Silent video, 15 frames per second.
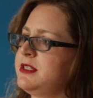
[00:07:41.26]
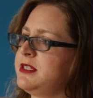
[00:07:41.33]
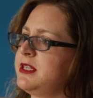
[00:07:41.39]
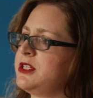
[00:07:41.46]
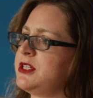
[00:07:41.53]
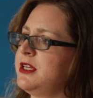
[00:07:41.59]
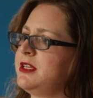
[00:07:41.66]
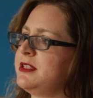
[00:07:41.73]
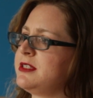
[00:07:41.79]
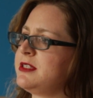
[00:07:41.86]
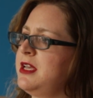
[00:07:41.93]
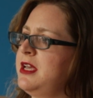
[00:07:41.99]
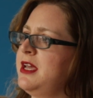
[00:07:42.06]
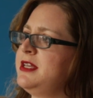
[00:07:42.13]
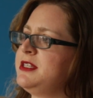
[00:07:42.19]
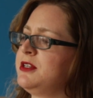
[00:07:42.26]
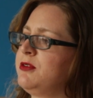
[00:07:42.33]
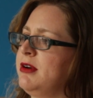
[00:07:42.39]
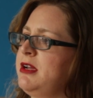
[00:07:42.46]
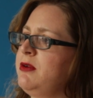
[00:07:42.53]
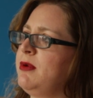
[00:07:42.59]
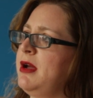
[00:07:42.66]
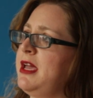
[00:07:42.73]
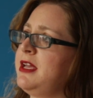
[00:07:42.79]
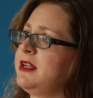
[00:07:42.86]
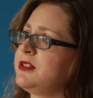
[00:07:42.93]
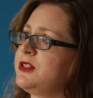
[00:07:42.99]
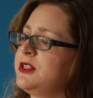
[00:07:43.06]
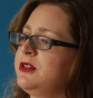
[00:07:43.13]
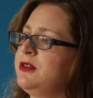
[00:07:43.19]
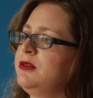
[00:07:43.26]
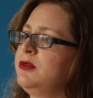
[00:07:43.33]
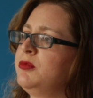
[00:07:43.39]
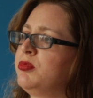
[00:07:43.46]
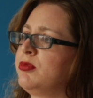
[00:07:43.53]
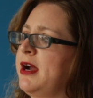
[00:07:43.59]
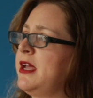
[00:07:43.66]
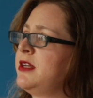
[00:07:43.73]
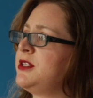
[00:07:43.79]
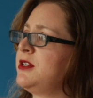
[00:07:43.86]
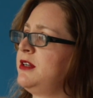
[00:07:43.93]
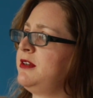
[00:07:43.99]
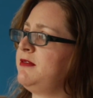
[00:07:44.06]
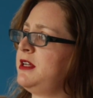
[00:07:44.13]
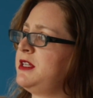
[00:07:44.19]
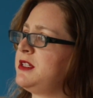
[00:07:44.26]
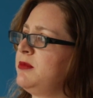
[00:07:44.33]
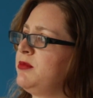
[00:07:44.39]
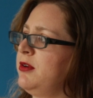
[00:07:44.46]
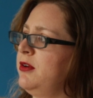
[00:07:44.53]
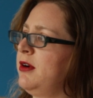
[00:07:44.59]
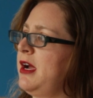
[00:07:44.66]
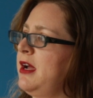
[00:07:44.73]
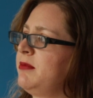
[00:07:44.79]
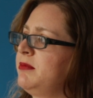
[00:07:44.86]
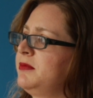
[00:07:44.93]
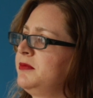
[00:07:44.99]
decisions is a great way to brand your innovation program.